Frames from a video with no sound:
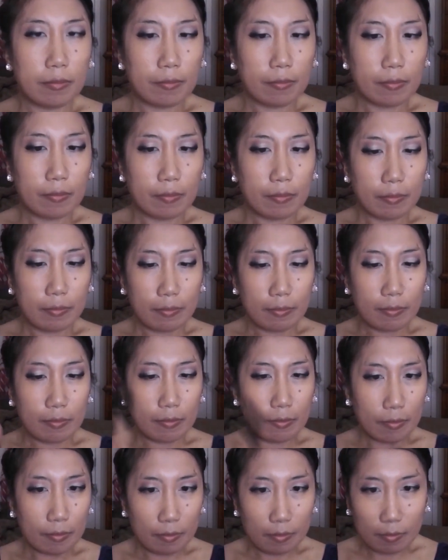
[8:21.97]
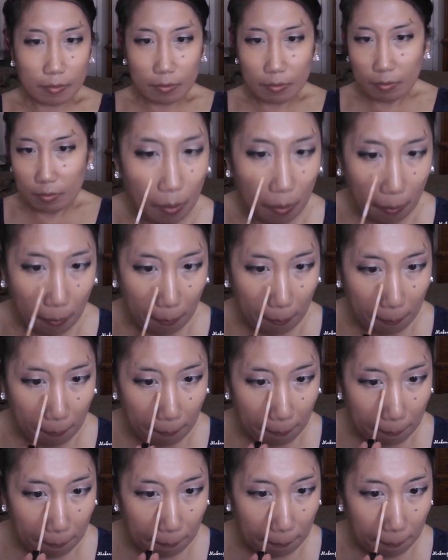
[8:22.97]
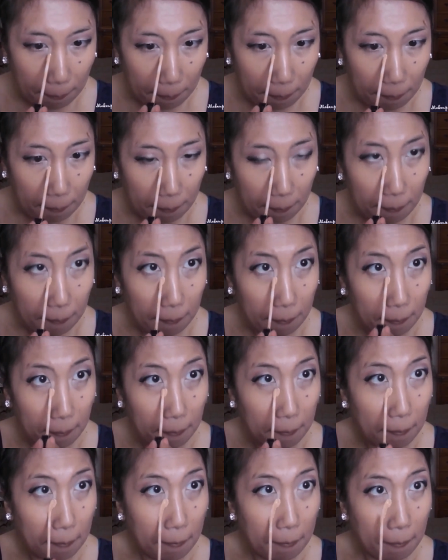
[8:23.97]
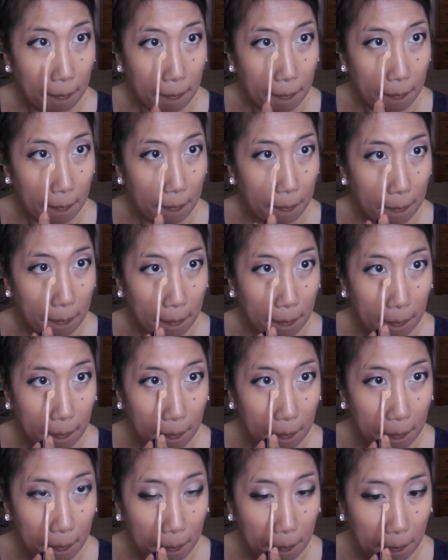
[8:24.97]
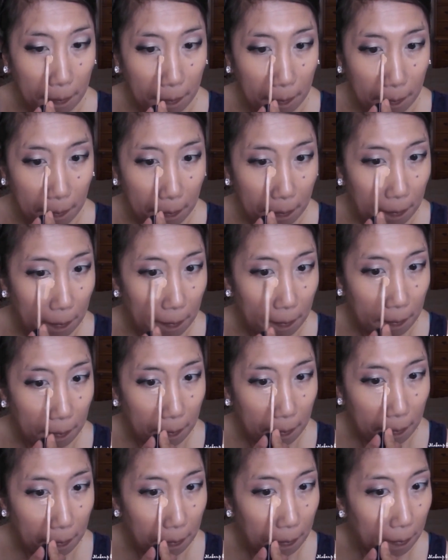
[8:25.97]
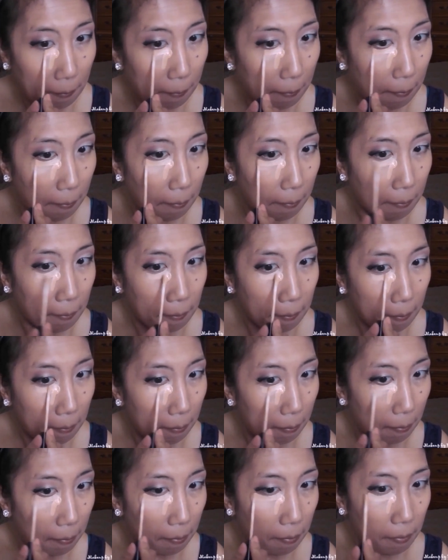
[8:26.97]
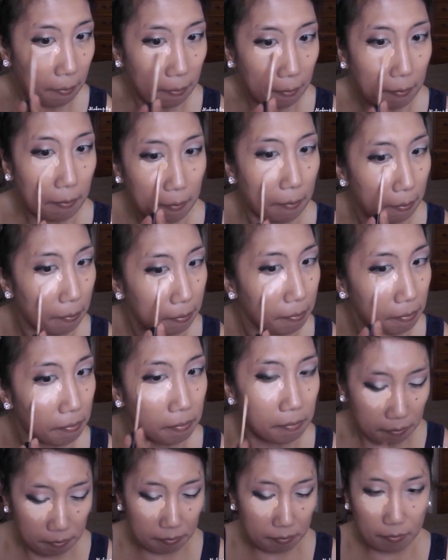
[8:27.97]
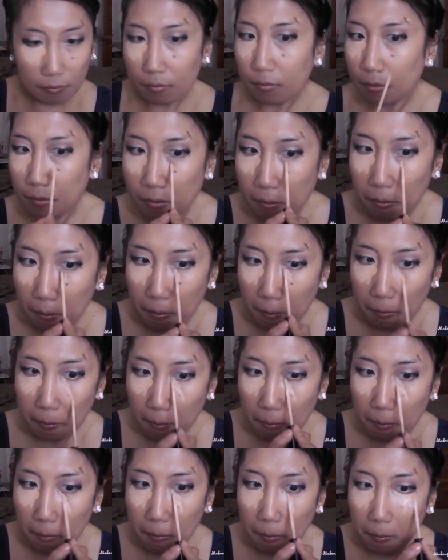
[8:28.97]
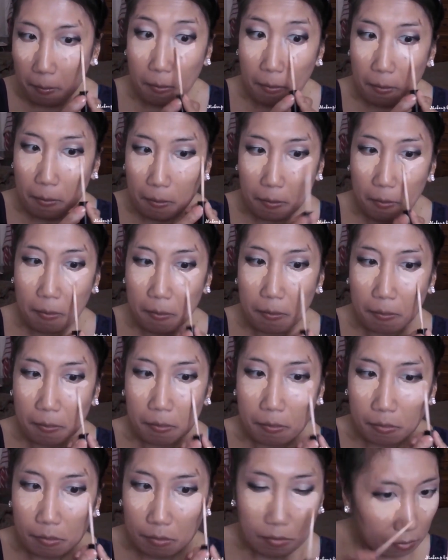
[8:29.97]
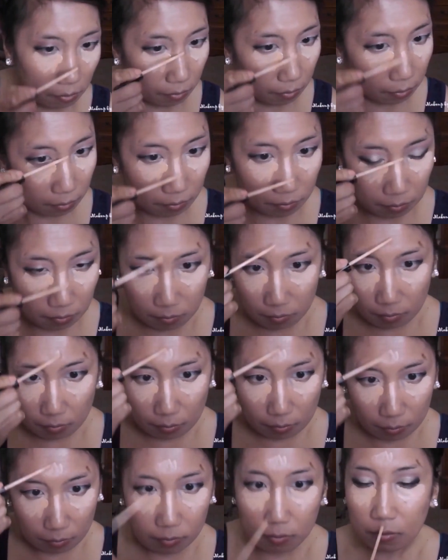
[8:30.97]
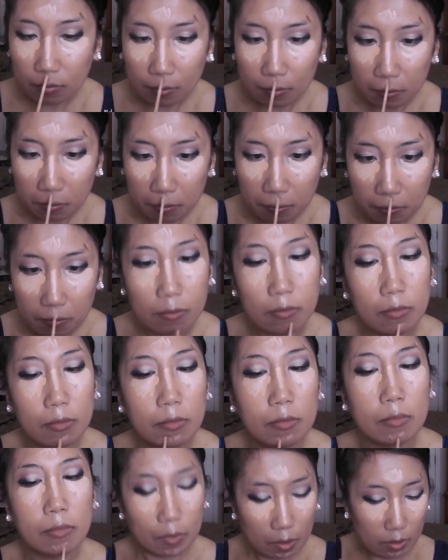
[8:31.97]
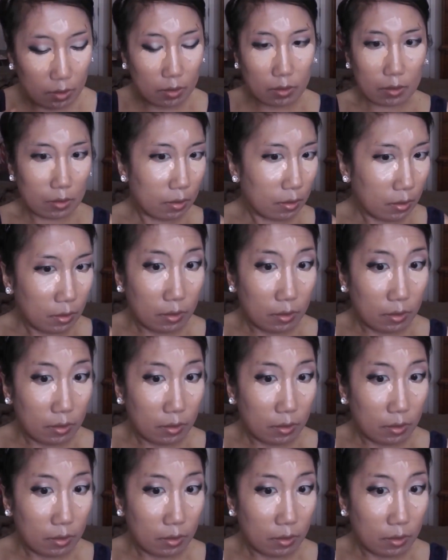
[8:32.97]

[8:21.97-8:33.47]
For my concealer, I'm going with my Maybelline Fit Me Concealer in the shade Medium. And you know the drill, I'm going to highlight my, the underneath my eyes, my the bridge of my nose, my forehead, my